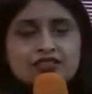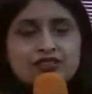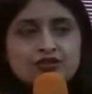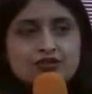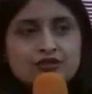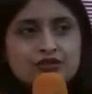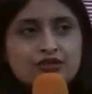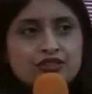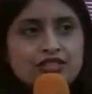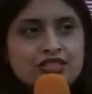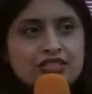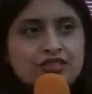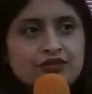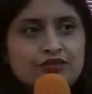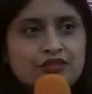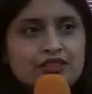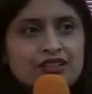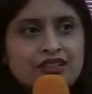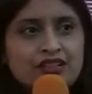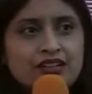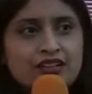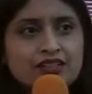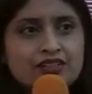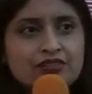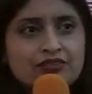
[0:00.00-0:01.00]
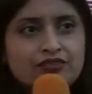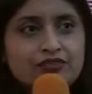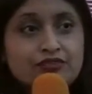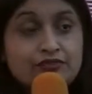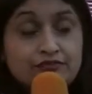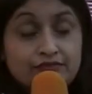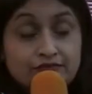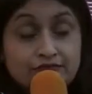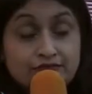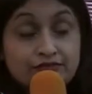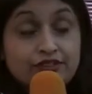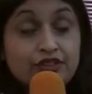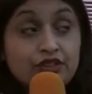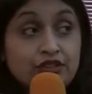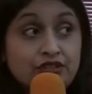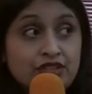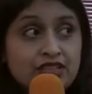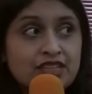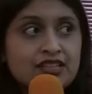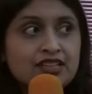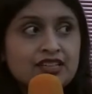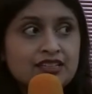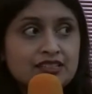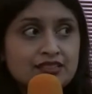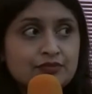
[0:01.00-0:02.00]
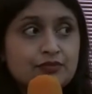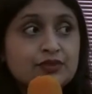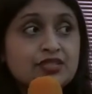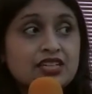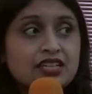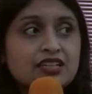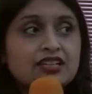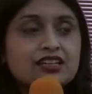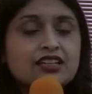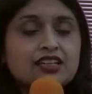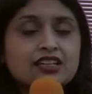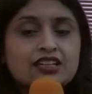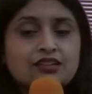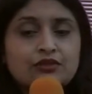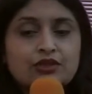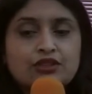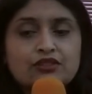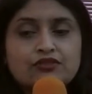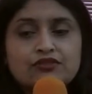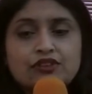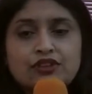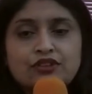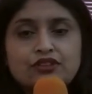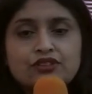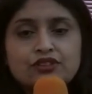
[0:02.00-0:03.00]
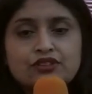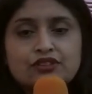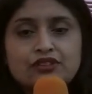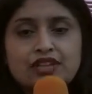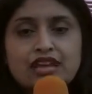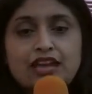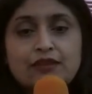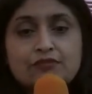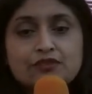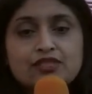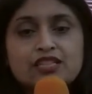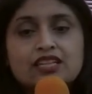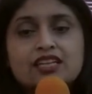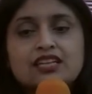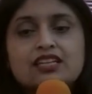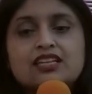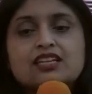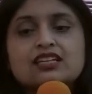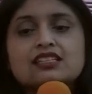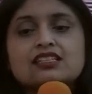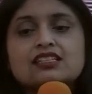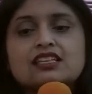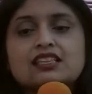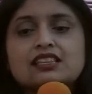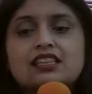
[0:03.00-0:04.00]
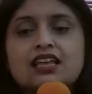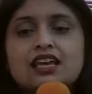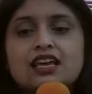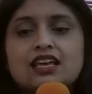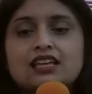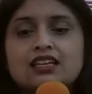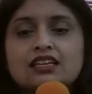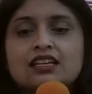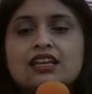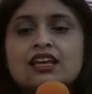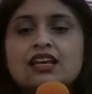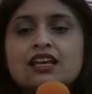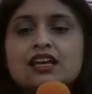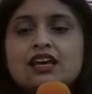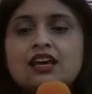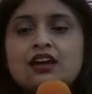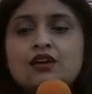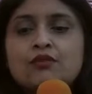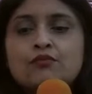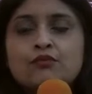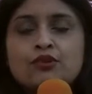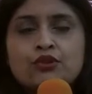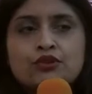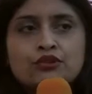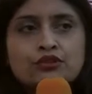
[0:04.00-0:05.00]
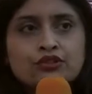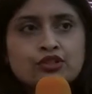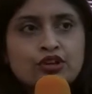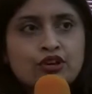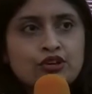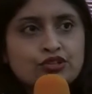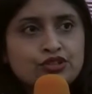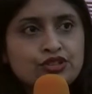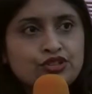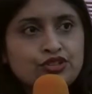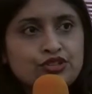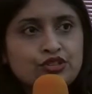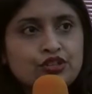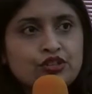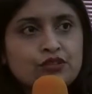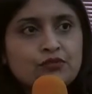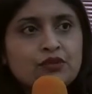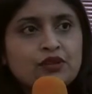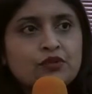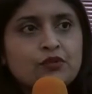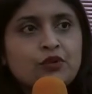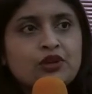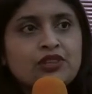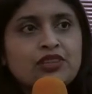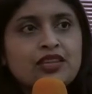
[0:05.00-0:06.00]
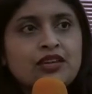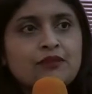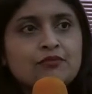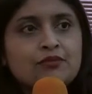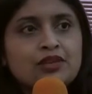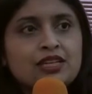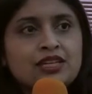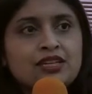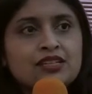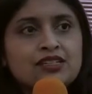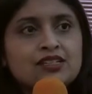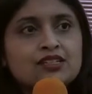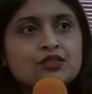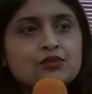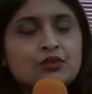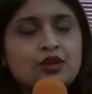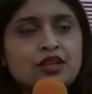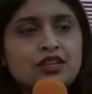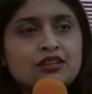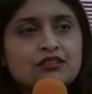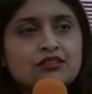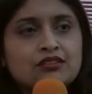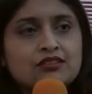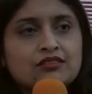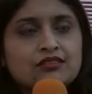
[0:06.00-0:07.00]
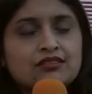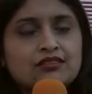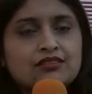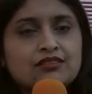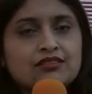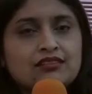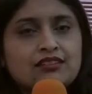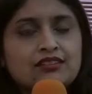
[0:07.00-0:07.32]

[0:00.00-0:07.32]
stories for the last few years, particularly with a focus on haptics and then more on costume and what that means when,